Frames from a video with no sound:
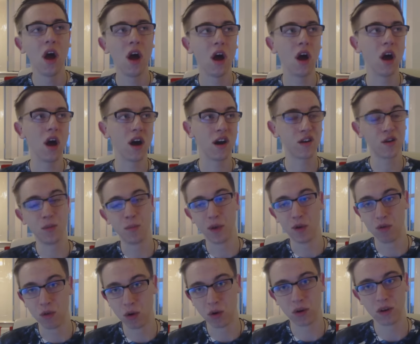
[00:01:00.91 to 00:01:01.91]
Uh, I could
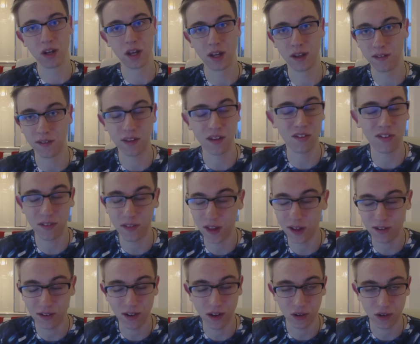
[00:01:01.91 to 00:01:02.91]
be wrong. Like this,
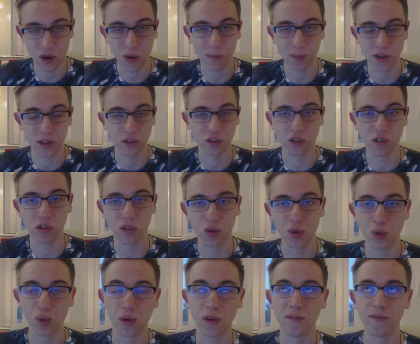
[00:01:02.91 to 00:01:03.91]
this year's competition is
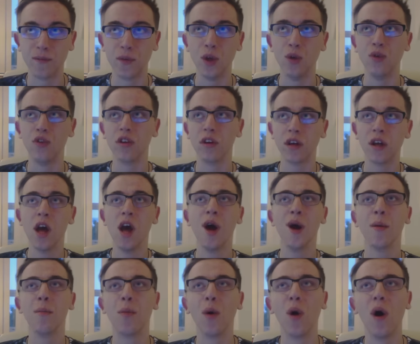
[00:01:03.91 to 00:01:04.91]
so confusing.
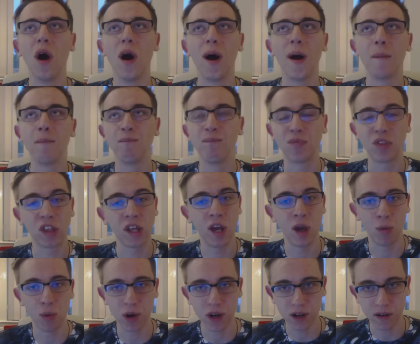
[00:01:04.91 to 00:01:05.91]
But um,
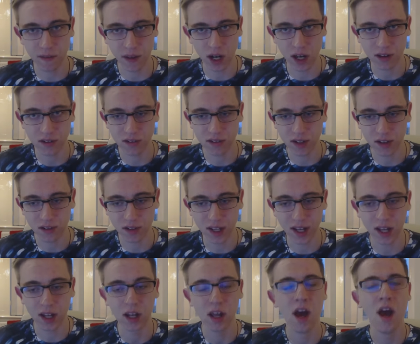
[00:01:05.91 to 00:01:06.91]
yeah, we're into the last
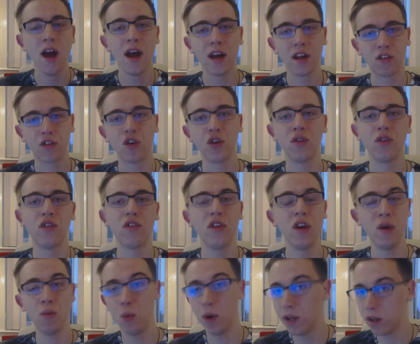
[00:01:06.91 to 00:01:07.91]
16. It's good to
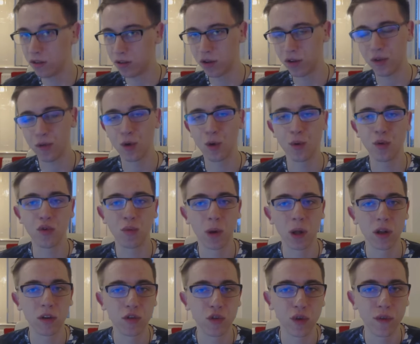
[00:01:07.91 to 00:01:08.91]
see Wales are through as
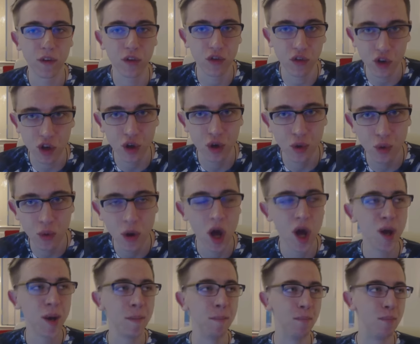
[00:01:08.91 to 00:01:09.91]
well. So there's two
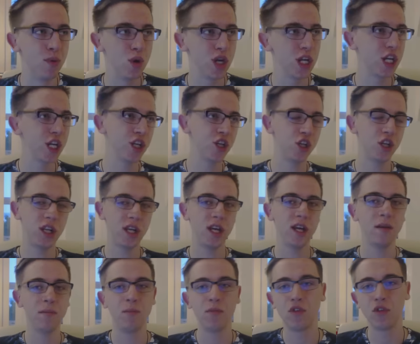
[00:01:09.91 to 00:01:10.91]
British
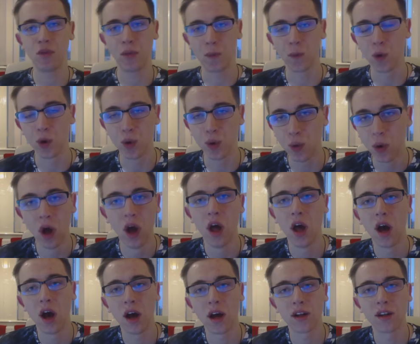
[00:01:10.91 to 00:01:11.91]
teams through,
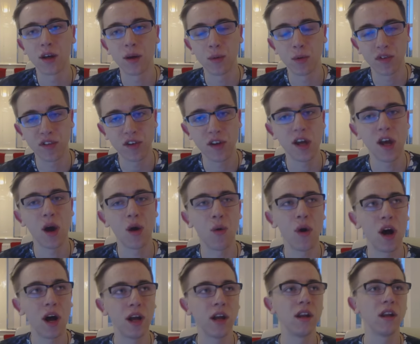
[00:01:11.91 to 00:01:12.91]
and uh, we'll see how
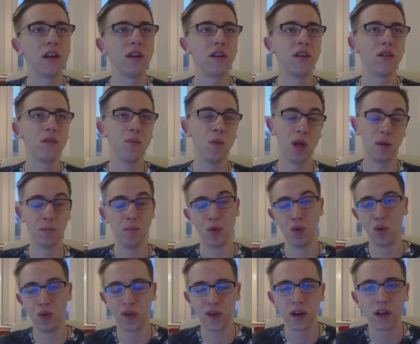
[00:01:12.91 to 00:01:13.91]
Ireland, well,
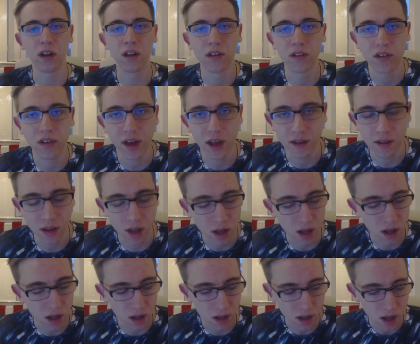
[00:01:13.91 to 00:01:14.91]
both Irelands get
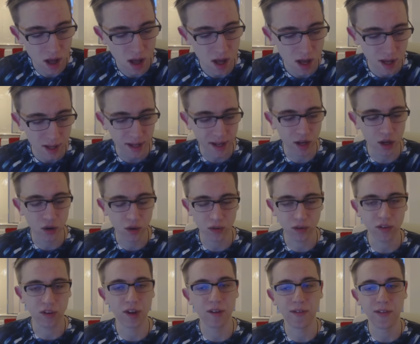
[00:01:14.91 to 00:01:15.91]
uh, get
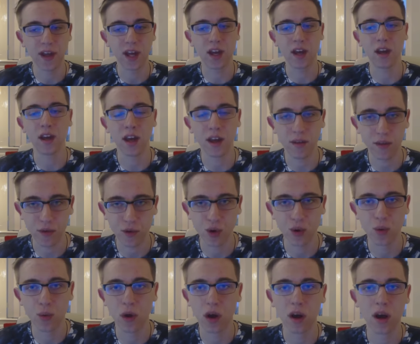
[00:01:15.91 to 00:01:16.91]
on. See if they can get
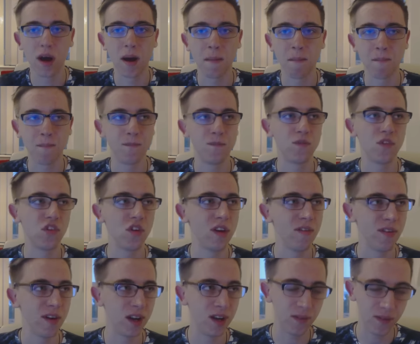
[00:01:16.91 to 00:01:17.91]
through. Um, see
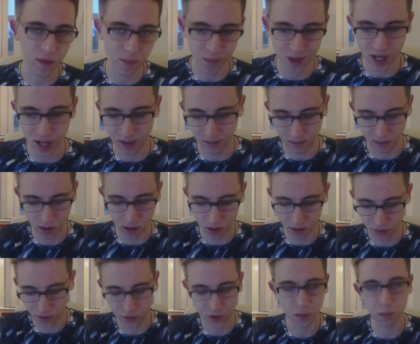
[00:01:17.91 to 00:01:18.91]
if any of them need
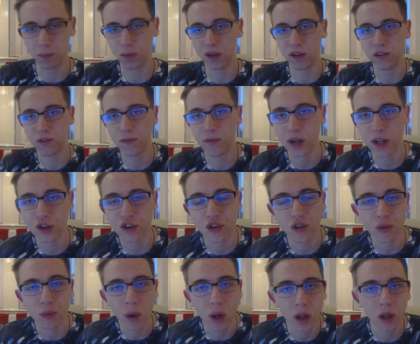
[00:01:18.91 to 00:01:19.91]
the third place finish
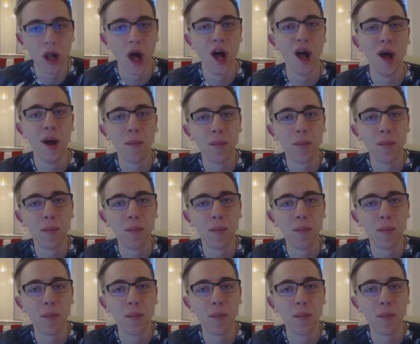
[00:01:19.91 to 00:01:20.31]
as well.